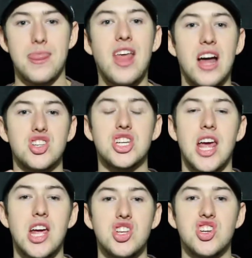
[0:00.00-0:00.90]
That
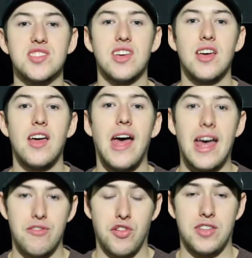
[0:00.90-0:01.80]
changes
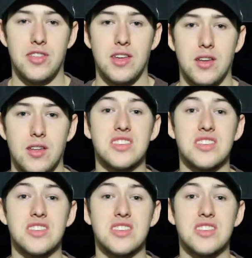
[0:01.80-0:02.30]
everything.